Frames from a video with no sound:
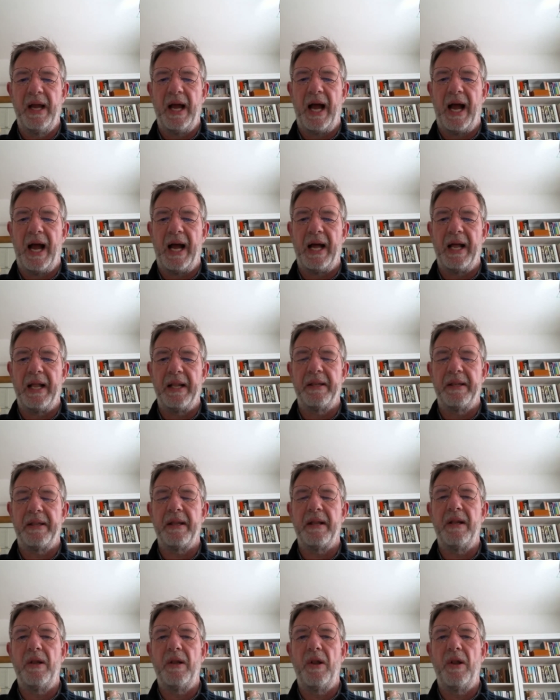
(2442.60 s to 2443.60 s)
And
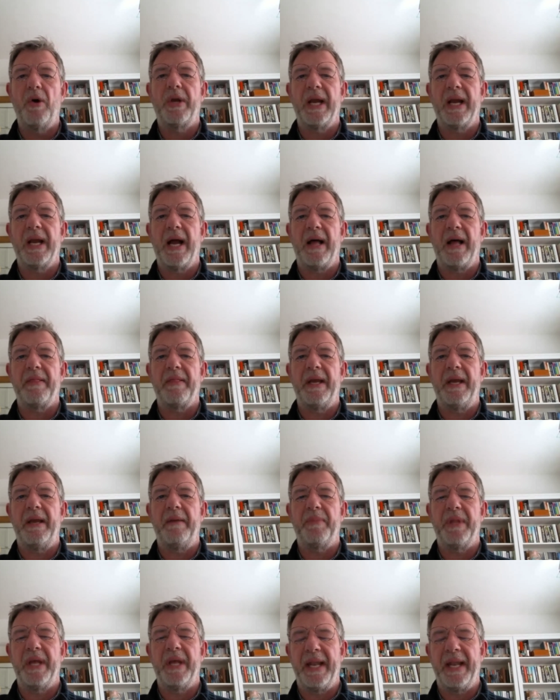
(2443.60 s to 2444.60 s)
looking at
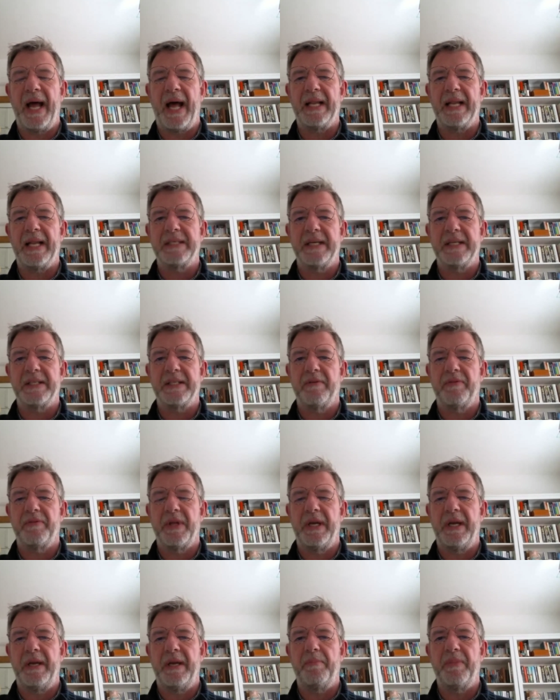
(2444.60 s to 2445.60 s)
the analysis of
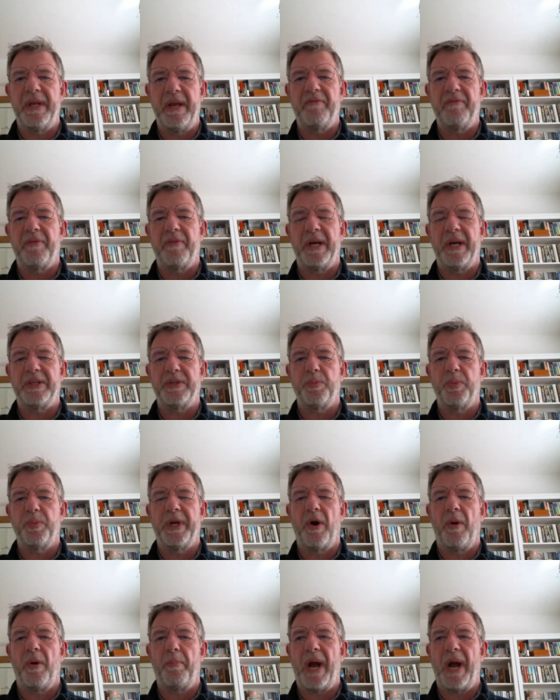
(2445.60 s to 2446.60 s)
the information we
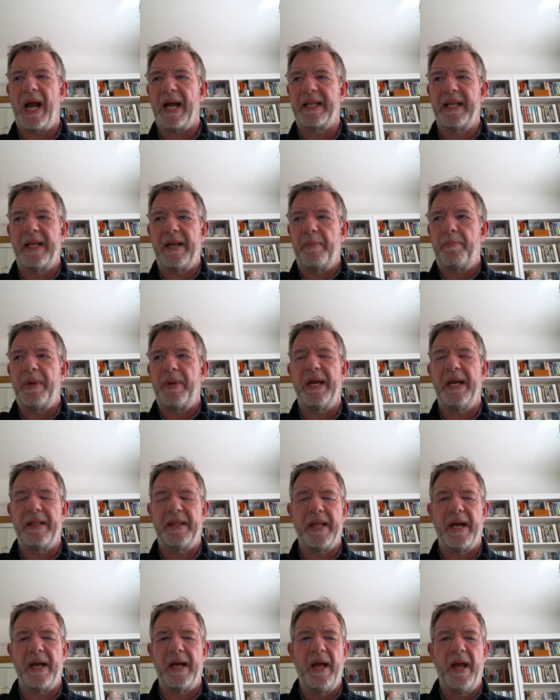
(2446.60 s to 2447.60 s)
got back, it appeared
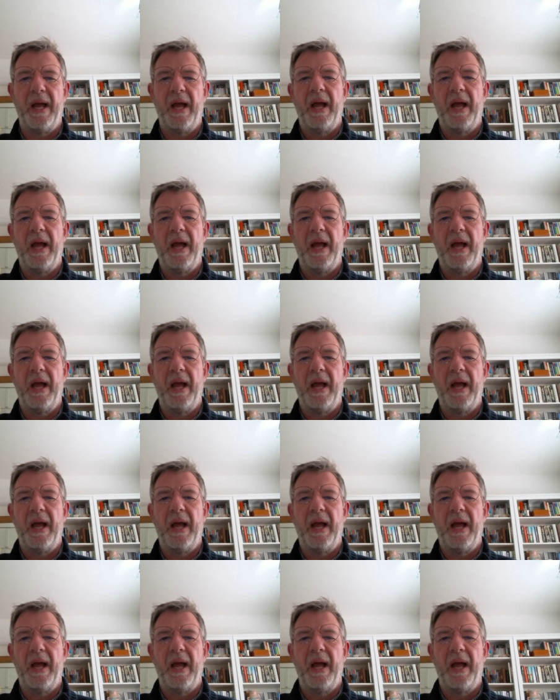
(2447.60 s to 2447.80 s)
that